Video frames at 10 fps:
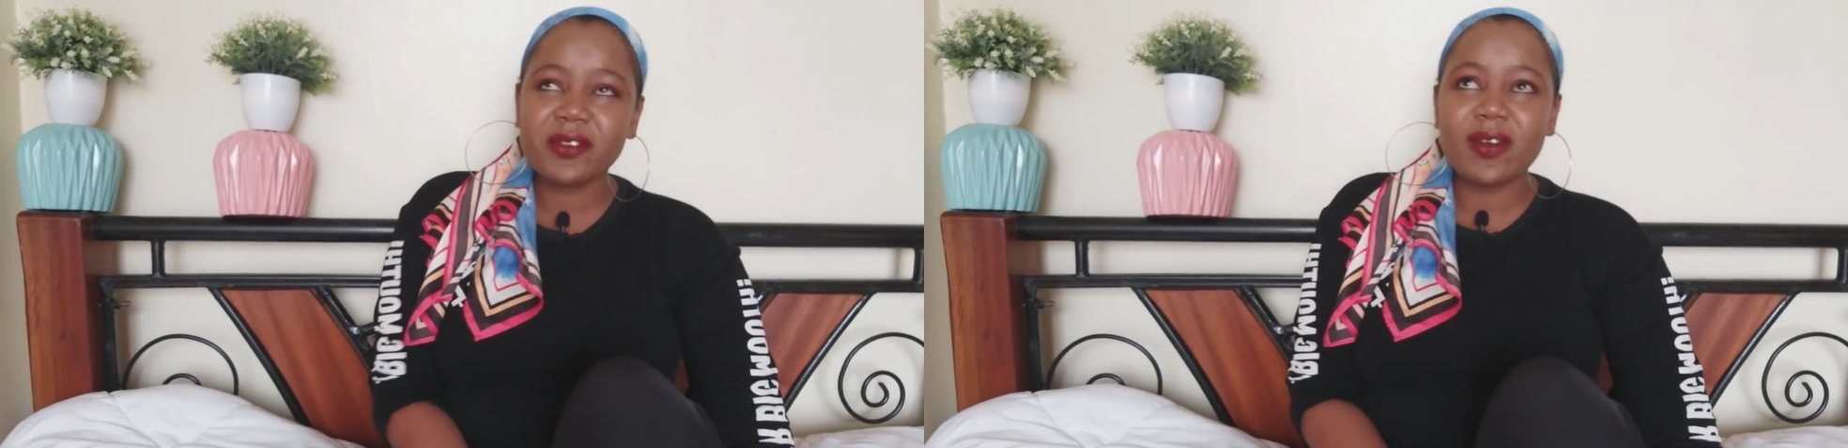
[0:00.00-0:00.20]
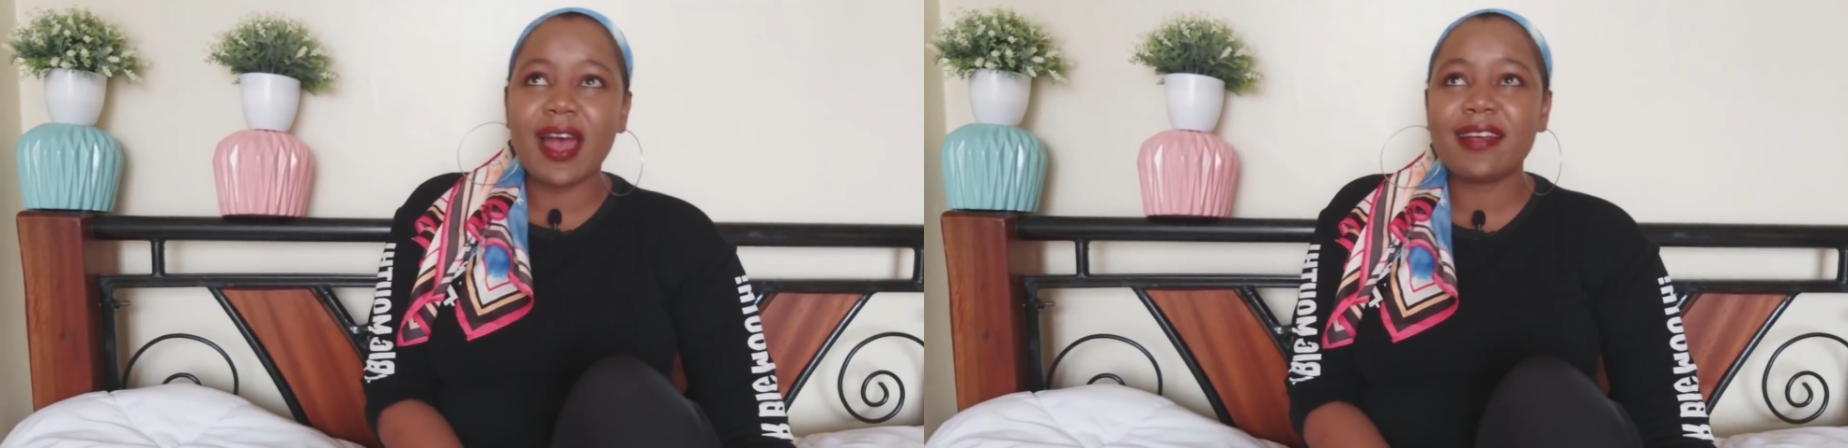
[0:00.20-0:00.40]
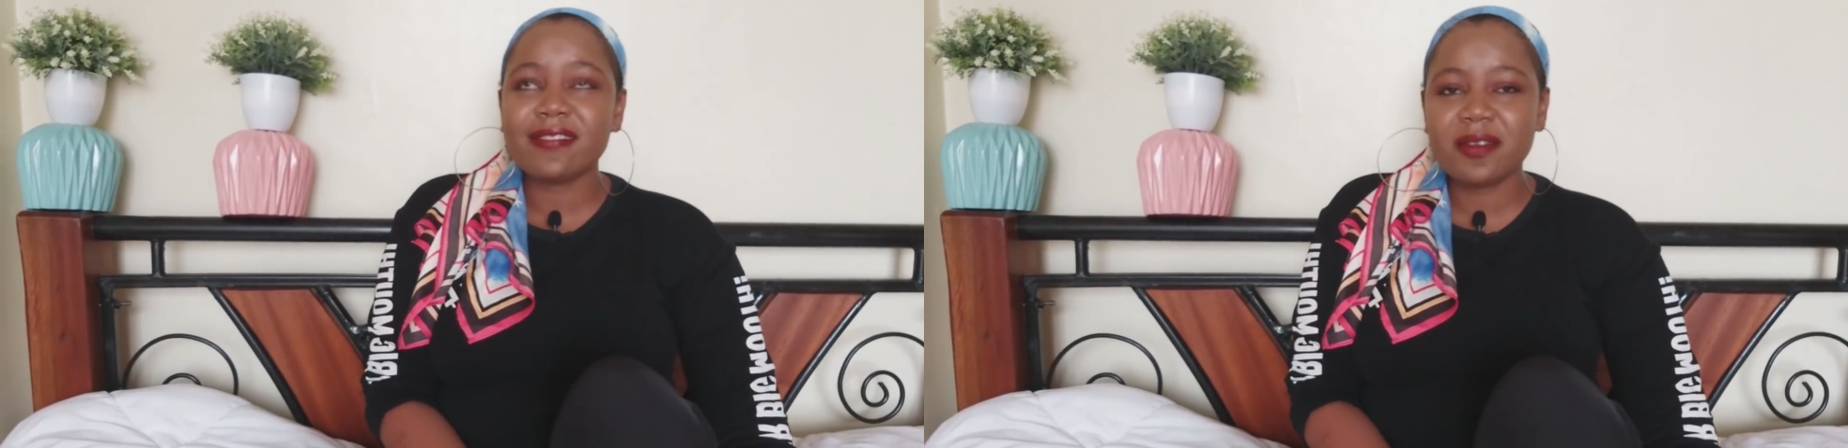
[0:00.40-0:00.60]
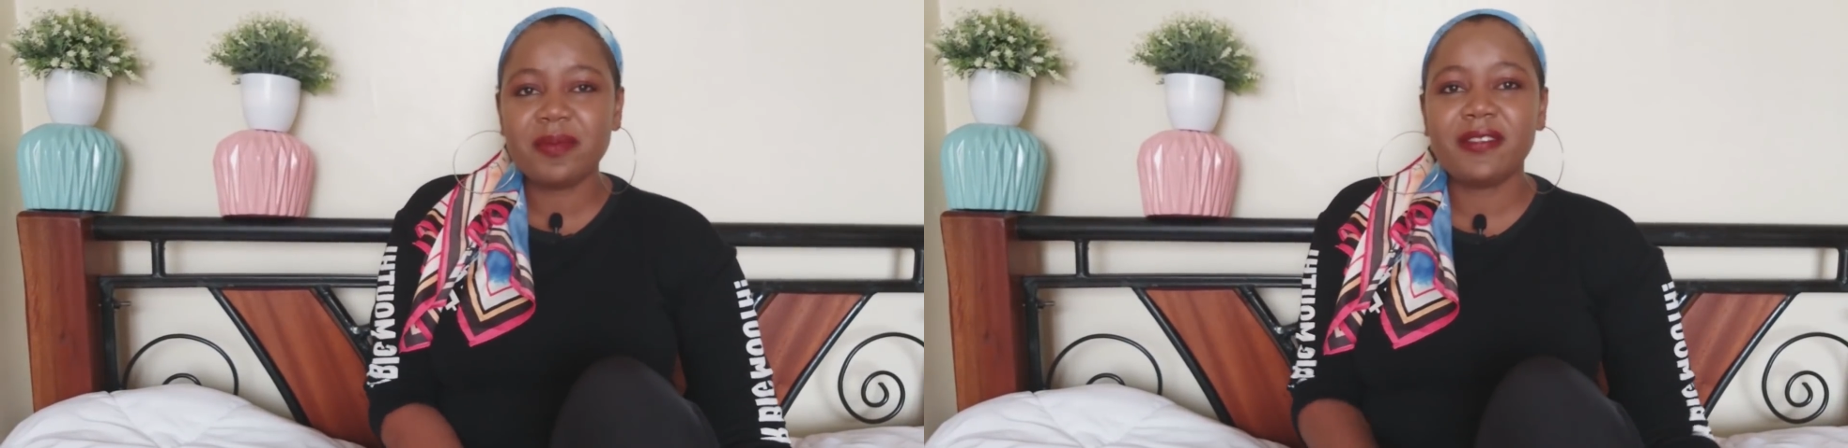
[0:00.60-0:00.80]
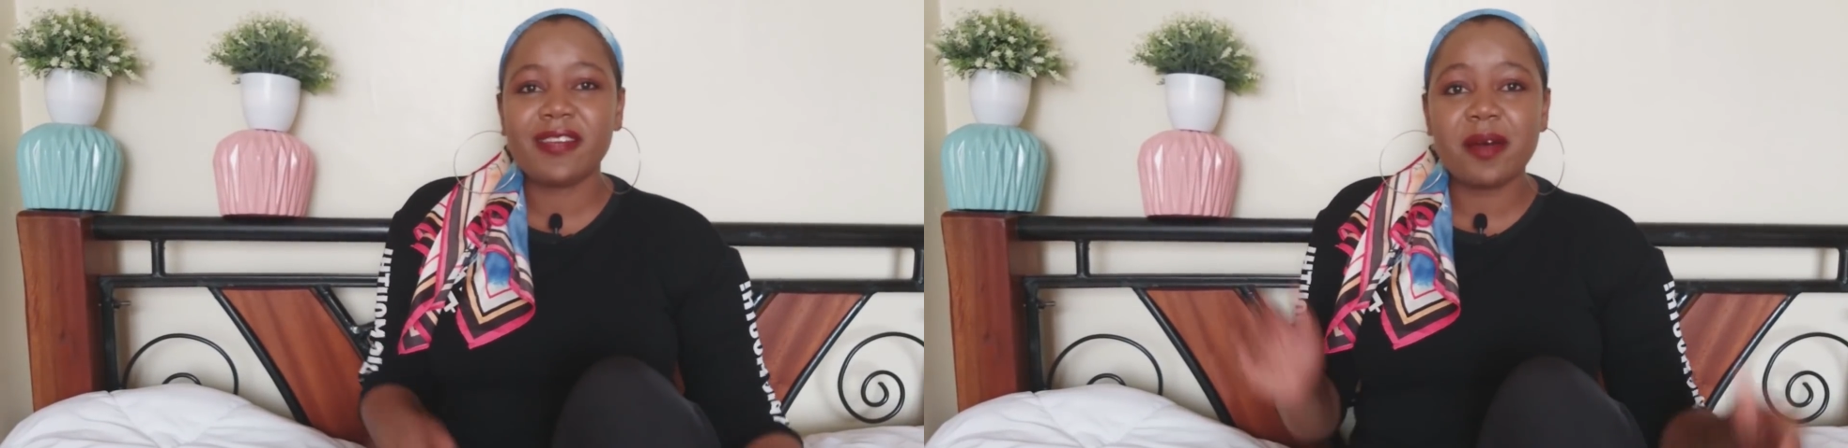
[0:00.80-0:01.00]
to ask
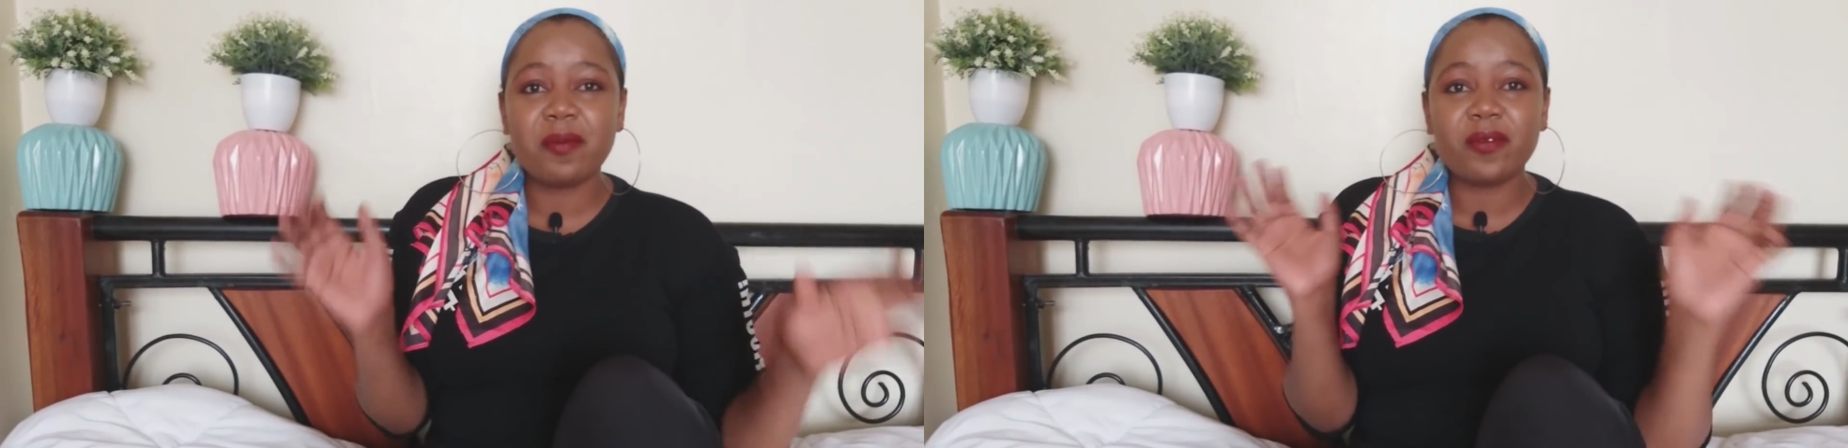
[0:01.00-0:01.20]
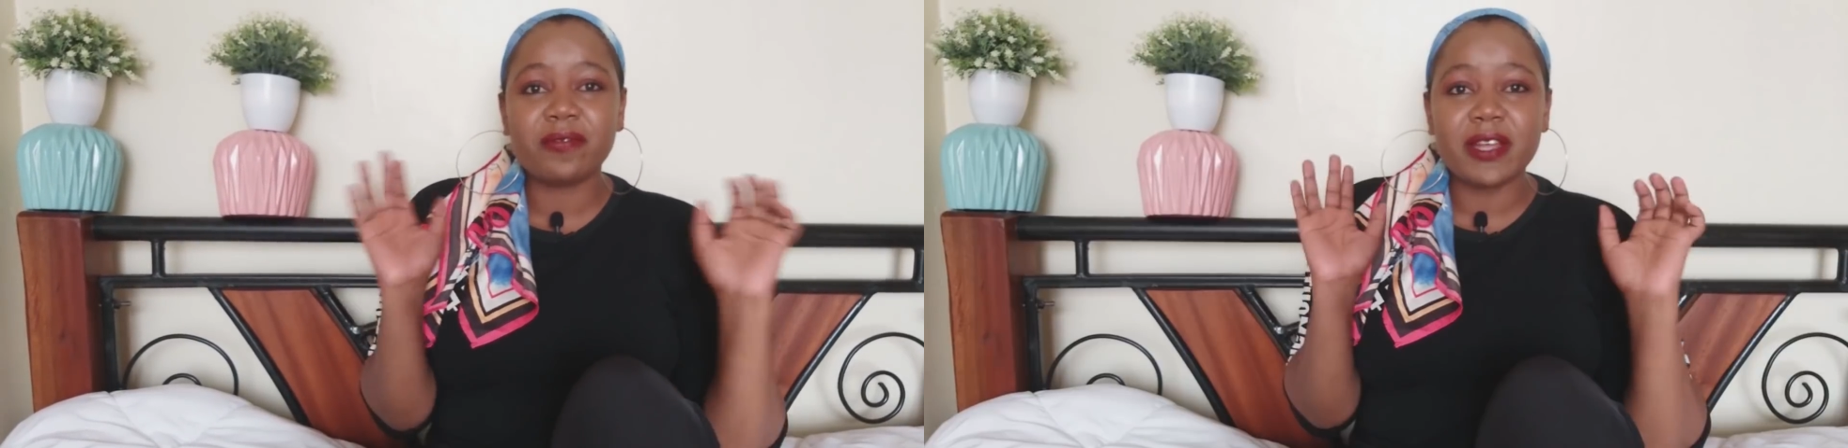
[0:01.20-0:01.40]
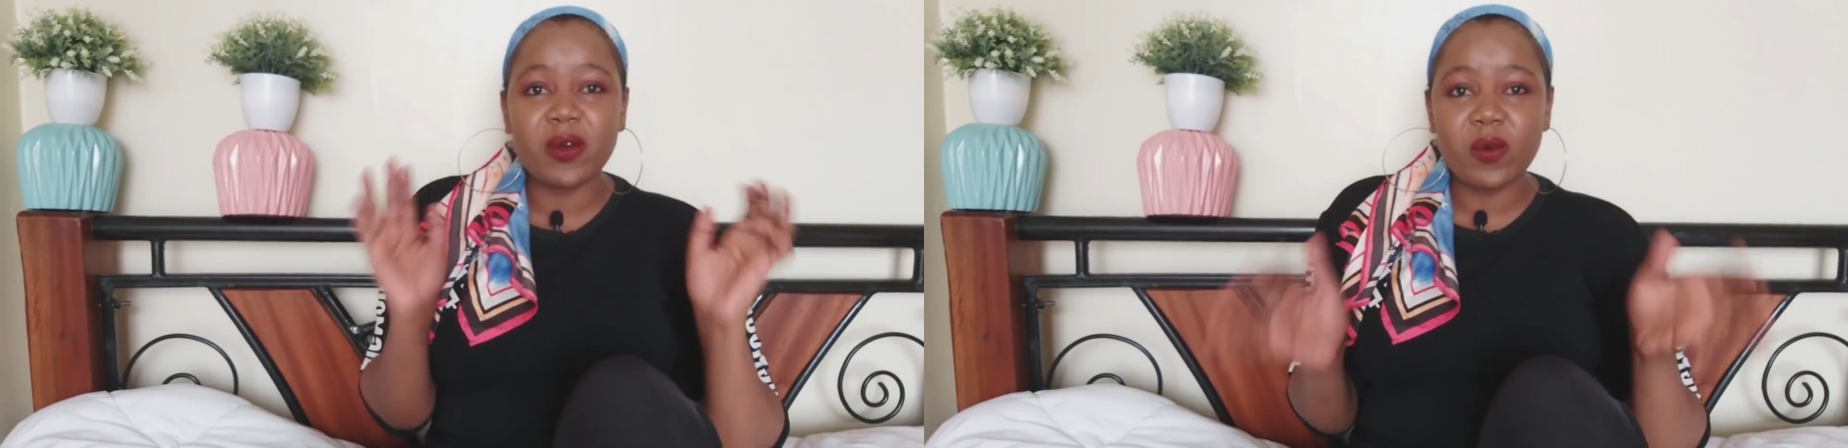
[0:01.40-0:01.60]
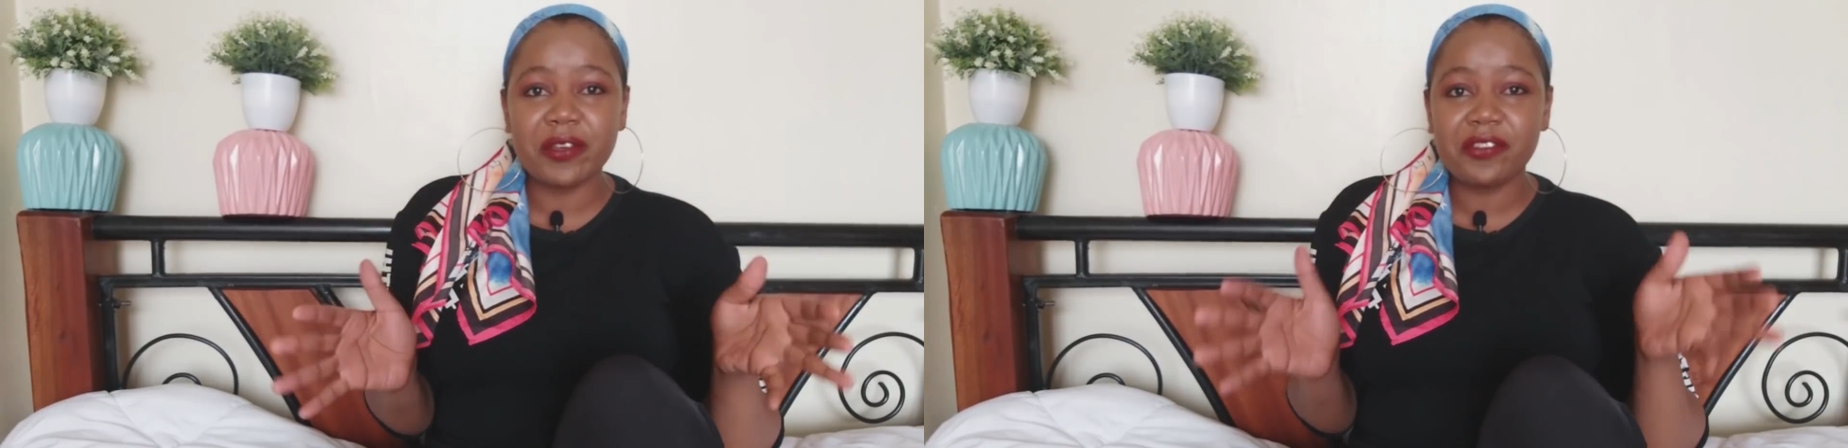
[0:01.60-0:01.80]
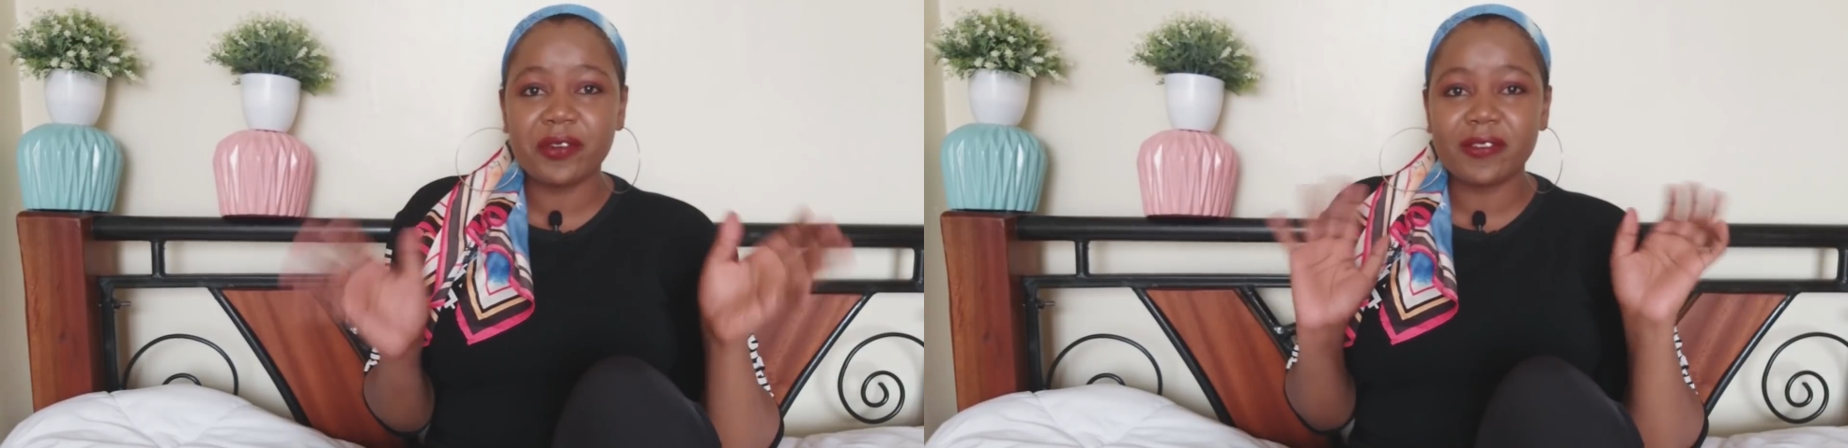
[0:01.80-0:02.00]
me some of the
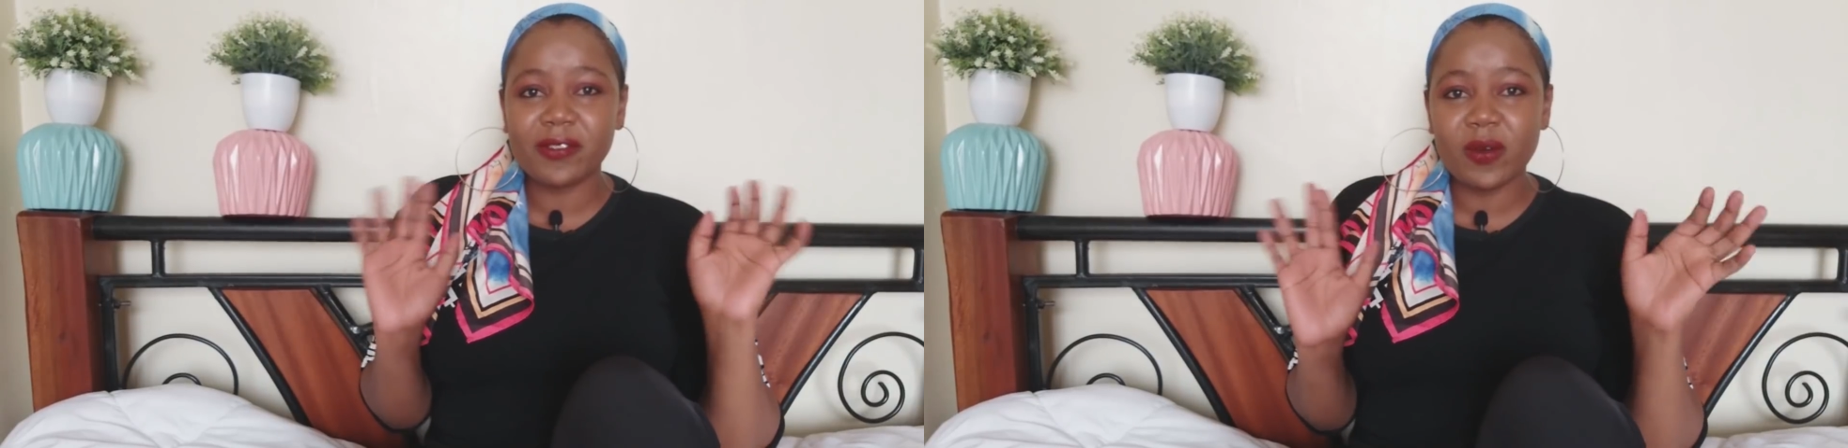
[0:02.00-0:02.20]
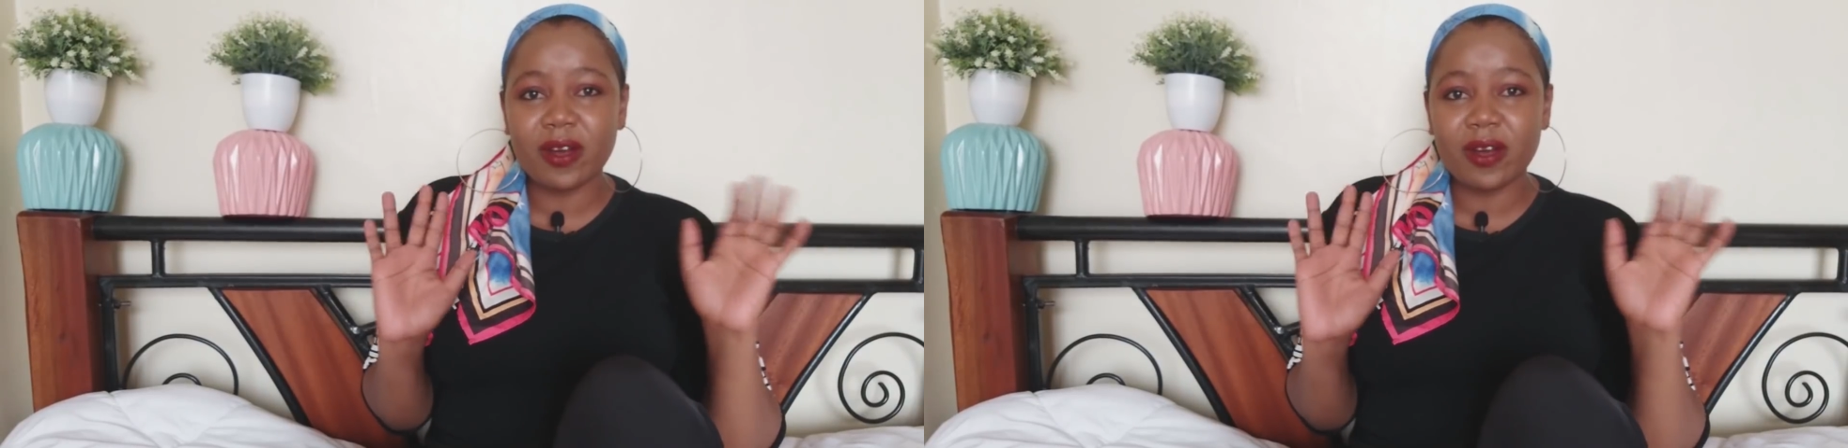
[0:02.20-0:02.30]
questions you